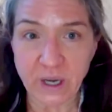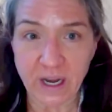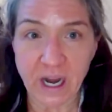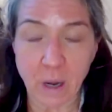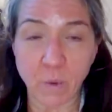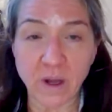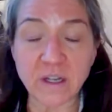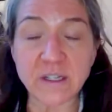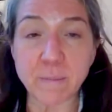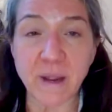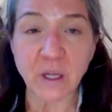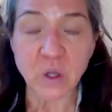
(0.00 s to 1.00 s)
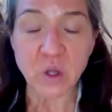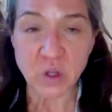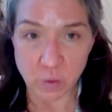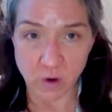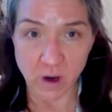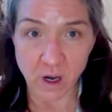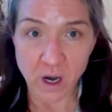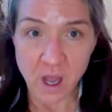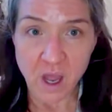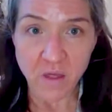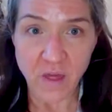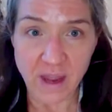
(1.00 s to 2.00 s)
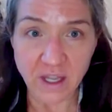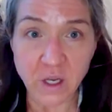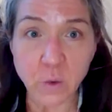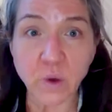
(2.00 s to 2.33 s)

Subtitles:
And I wanted to make sure that you